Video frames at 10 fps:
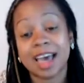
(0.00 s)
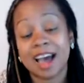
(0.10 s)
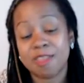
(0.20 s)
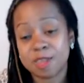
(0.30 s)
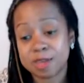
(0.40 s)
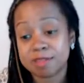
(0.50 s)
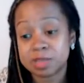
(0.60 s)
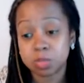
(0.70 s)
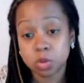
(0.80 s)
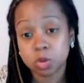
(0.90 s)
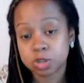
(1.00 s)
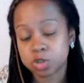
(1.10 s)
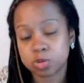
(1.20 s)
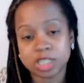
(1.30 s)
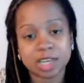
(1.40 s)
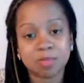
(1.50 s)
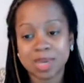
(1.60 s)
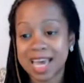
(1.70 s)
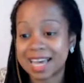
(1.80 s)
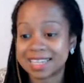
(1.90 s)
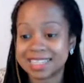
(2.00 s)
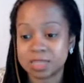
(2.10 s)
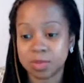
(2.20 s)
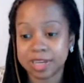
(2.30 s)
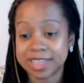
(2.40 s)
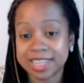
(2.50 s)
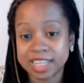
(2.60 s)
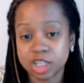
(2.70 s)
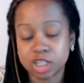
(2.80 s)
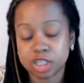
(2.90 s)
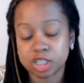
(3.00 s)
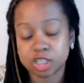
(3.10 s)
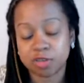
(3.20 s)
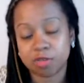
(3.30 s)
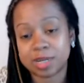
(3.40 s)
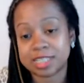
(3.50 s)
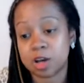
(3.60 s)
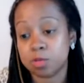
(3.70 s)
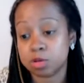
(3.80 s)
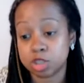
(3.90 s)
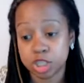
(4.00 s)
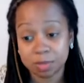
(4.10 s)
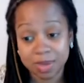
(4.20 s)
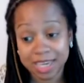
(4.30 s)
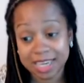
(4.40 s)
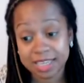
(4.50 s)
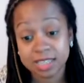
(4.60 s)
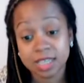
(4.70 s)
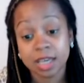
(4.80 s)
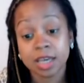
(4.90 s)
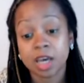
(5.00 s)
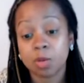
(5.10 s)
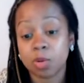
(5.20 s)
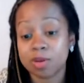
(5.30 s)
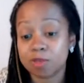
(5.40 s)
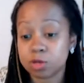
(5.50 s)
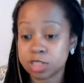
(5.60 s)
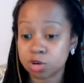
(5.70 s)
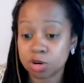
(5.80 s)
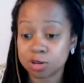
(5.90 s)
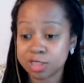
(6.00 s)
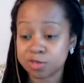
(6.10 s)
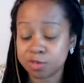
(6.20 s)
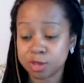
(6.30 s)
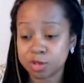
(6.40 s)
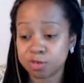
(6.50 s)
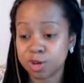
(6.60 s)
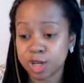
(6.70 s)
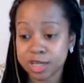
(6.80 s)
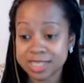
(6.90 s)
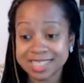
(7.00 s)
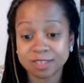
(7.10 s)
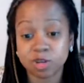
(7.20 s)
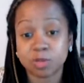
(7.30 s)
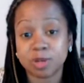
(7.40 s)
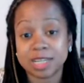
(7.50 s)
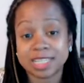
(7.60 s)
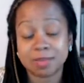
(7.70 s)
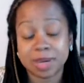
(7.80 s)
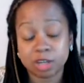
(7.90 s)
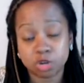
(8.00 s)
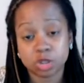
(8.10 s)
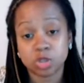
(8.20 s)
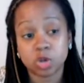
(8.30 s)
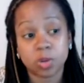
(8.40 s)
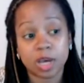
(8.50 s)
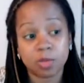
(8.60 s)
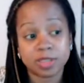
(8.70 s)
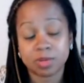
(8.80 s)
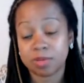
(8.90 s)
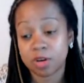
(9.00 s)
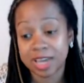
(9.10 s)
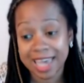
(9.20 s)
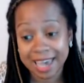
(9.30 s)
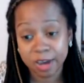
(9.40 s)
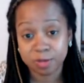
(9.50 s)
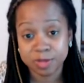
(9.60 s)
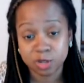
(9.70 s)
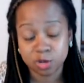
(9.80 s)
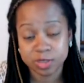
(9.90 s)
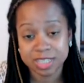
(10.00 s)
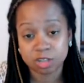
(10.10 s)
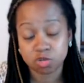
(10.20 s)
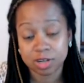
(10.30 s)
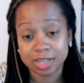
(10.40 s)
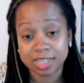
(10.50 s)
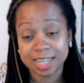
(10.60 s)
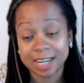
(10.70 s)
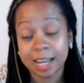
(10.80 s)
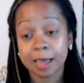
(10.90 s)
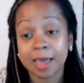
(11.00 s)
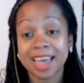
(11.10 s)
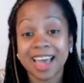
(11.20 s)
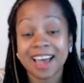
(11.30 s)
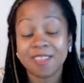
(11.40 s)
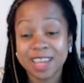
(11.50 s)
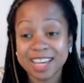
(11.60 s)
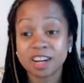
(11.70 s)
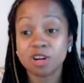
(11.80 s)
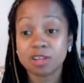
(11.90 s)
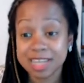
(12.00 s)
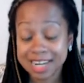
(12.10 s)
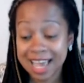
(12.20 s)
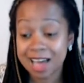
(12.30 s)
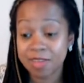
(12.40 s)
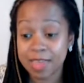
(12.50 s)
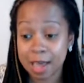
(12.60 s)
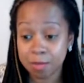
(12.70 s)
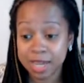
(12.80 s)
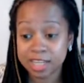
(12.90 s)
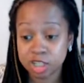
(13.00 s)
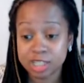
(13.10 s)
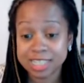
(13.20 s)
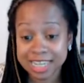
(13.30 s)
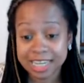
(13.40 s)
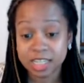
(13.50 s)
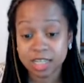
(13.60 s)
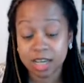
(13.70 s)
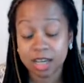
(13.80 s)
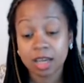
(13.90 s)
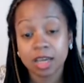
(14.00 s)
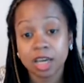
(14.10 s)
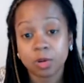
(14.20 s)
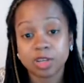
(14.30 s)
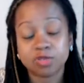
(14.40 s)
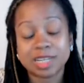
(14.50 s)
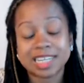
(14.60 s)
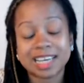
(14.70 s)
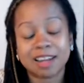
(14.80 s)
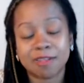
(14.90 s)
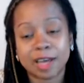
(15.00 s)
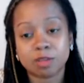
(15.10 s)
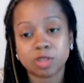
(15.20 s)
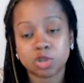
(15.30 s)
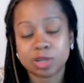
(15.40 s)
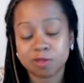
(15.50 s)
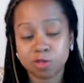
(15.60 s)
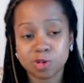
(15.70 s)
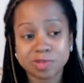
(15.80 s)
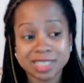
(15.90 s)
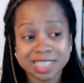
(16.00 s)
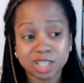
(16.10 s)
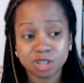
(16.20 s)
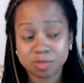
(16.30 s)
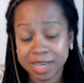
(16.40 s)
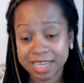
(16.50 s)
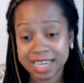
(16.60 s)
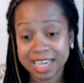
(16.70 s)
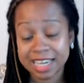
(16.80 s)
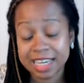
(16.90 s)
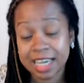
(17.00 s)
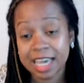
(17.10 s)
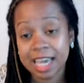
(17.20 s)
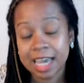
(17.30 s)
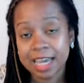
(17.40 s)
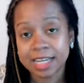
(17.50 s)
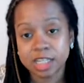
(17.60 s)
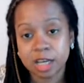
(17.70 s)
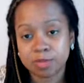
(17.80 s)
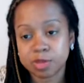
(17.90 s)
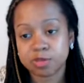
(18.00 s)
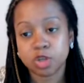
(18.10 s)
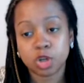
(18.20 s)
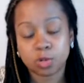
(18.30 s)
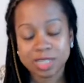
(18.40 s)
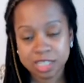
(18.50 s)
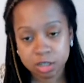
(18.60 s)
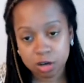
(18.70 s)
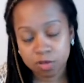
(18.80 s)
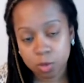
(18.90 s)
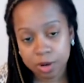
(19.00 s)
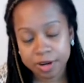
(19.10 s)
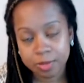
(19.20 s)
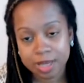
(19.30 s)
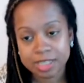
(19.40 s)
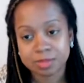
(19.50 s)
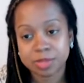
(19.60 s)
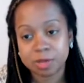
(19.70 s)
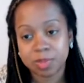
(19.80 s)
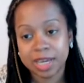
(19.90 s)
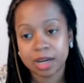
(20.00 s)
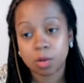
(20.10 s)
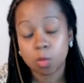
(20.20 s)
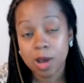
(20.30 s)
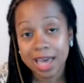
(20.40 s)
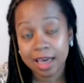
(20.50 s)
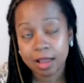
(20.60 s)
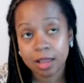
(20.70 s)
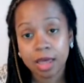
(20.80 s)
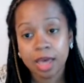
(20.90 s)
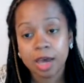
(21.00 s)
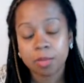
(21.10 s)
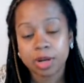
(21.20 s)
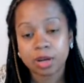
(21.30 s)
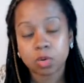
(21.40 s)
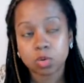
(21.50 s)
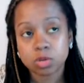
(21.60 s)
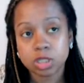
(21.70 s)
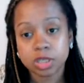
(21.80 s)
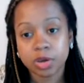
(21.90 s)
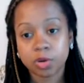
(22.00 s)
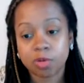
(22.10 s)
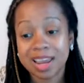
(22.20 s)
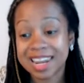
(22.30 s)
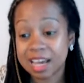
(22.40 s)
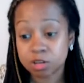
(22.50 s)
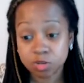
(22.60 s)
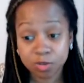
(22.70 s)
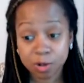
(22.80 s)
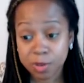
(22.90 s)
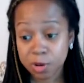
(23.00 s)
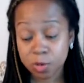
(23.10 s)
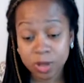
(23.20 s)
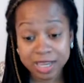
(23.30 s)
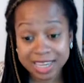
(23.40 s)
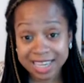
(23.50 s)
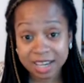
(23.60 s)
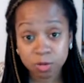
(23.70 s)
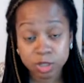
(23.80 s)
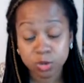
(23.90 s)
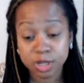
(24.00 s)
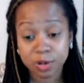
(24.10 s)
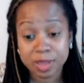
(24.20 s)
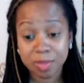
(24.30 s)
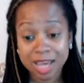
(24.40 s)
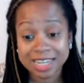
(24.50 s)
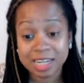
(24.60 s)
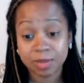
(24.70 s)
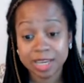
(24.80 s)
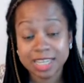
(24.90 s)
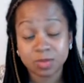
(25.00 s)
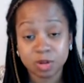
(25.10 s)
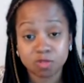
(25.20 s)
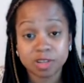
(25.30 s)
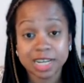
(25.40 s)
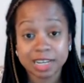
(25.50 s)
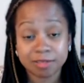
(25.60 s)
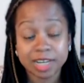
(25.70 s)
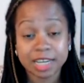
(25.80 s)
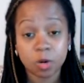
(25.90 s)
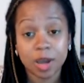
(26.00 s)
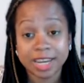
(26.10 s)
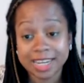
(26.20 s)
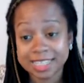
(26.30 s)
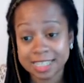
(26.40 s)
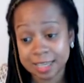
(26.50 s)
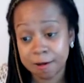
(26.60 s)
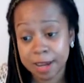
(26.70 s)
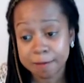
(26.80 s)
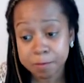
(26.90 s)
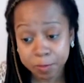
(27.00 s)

And then there is a portal which can be accessed by clinicians, so for example, GPs, but we've also got lots of sort of nurses or community matrons who work with some of our care homes in North Central London. And they can look and have that patient data, which really kind of helps to inform decision making in terms of, when staff are worried about somebody being unwell. But it also allows for remote working, which we know in the pandemic has been really, really quite necessary.